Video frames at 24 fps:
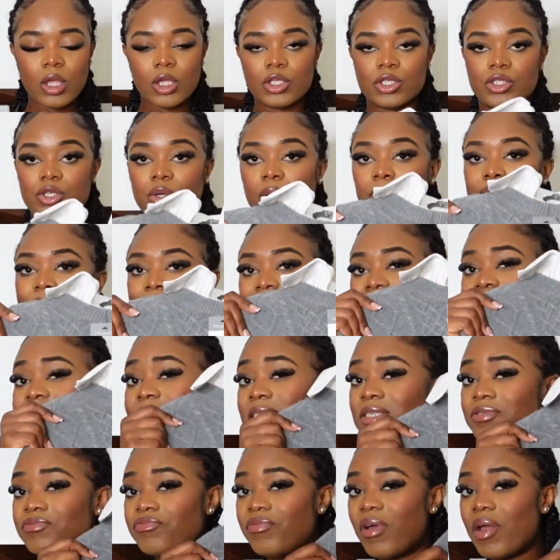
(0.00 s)
so this
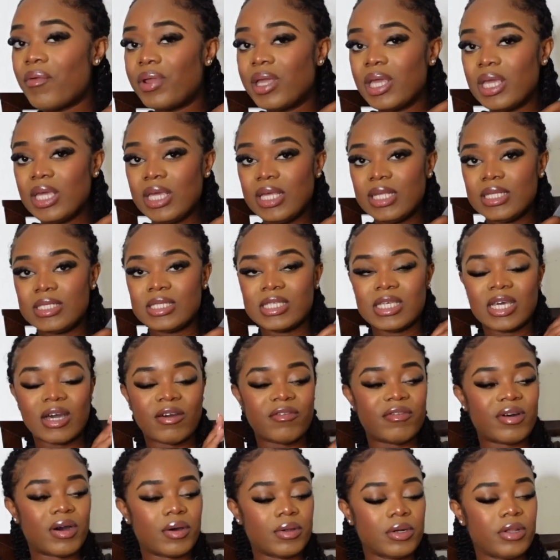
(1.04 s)
is very easy i
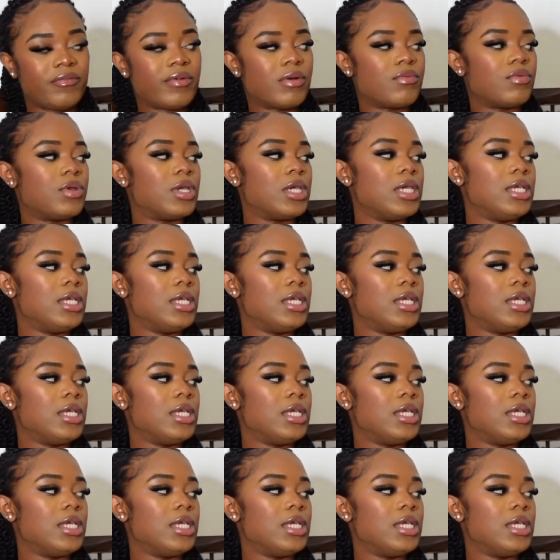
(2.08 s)
found it very